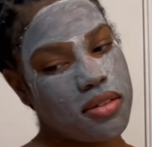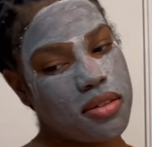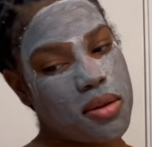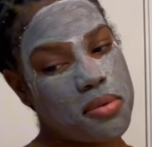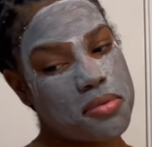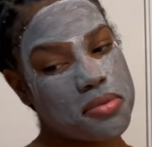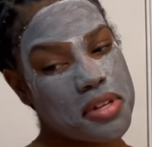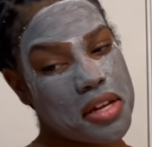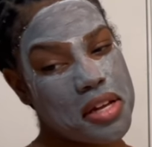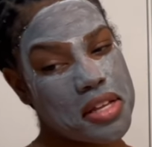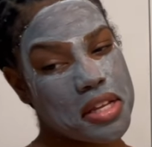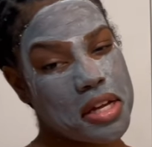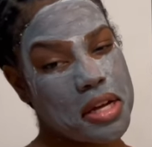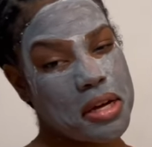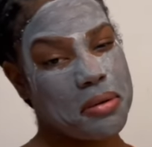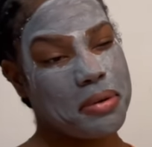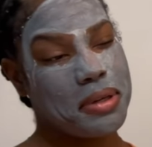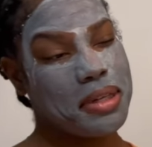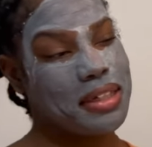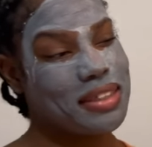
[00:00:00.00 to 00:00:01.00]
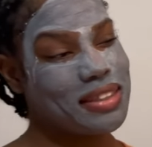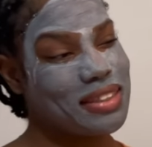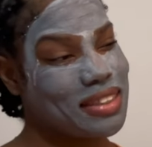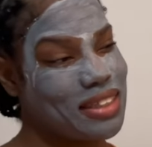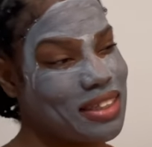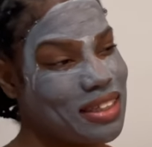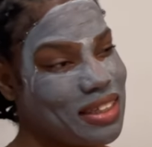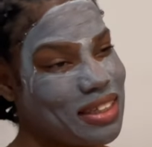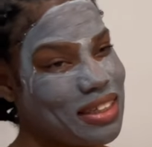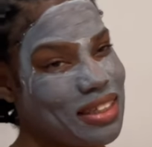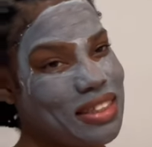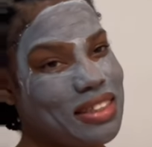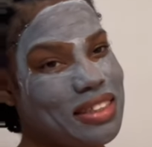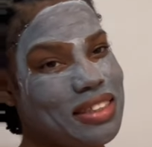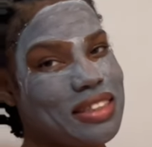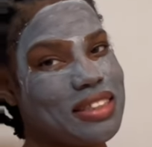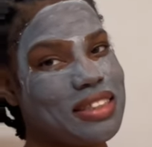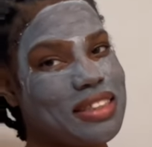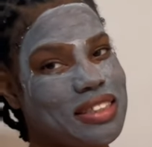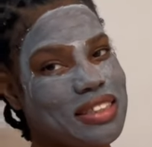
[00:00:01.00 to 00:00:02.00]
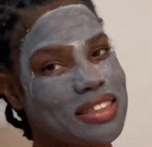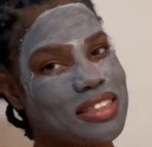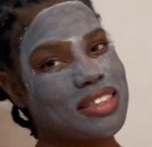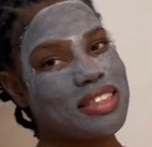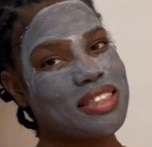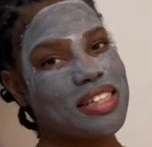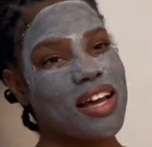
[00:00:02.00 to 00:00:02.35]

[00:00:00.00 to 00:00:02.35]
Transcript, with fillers: i'm trying to think of what else it is